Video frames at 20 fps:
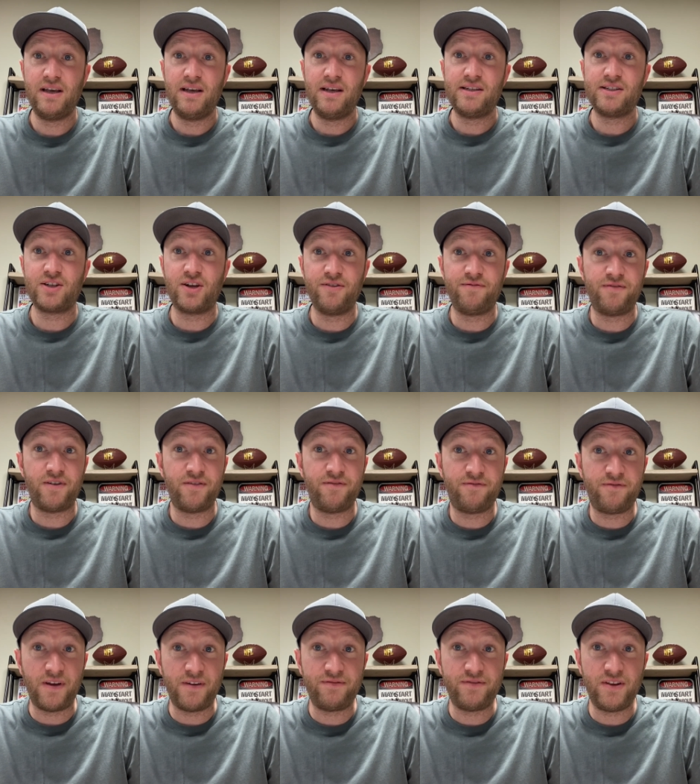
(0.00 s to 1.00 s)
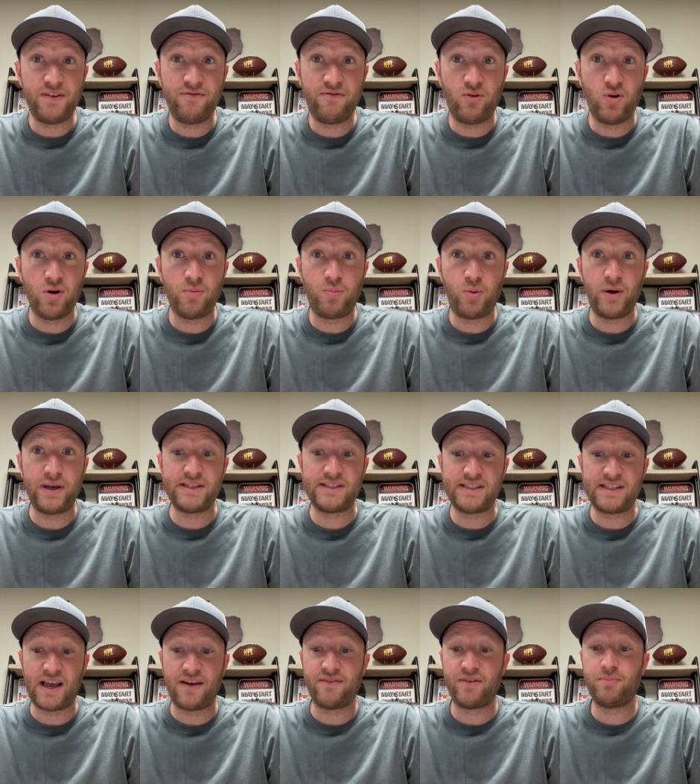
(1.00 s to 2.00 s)
It's good for
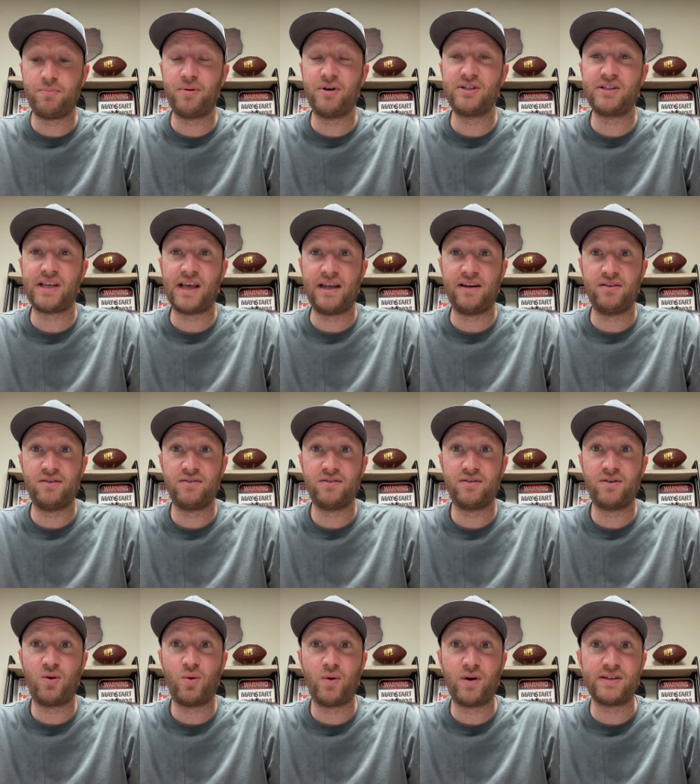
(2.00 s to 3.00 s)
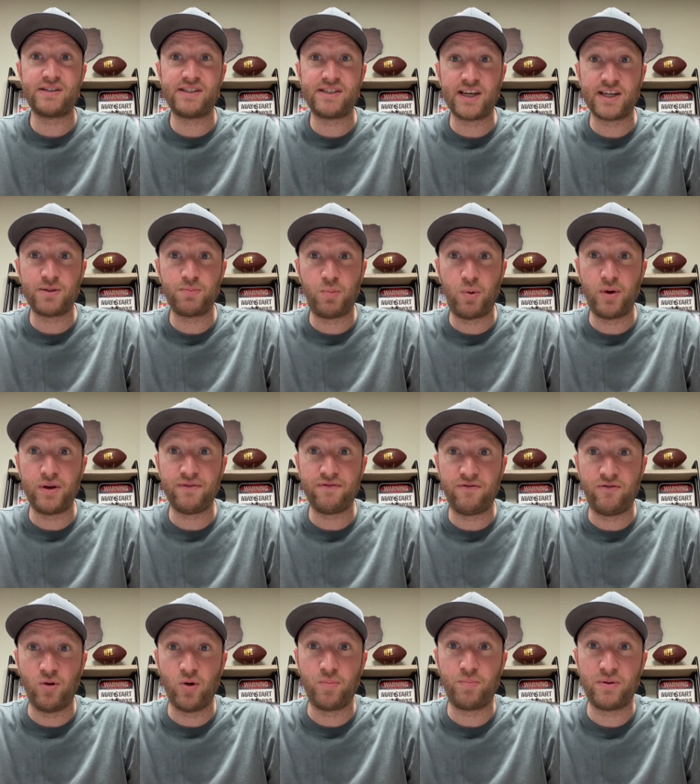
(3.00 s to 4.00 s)
54.7% or a
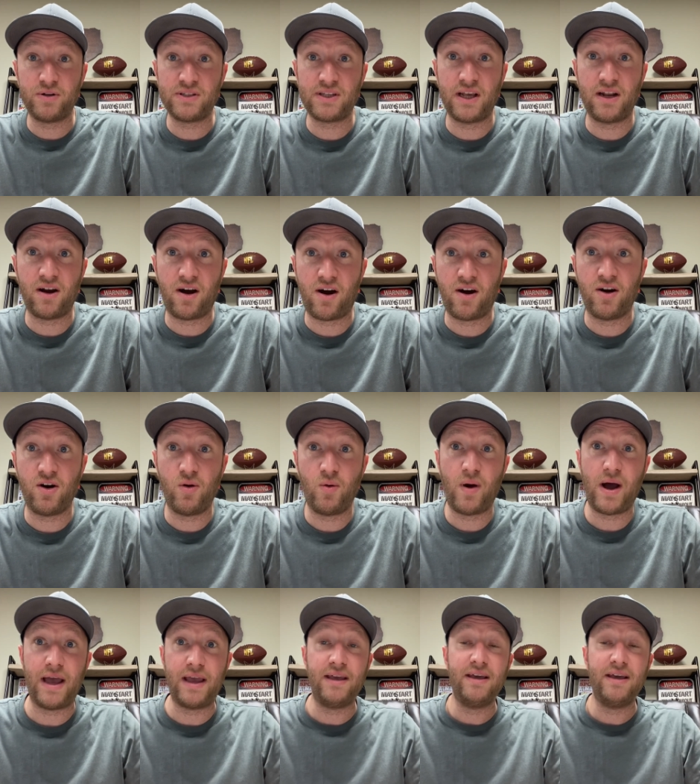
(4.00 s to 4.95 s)
6.4% ROI.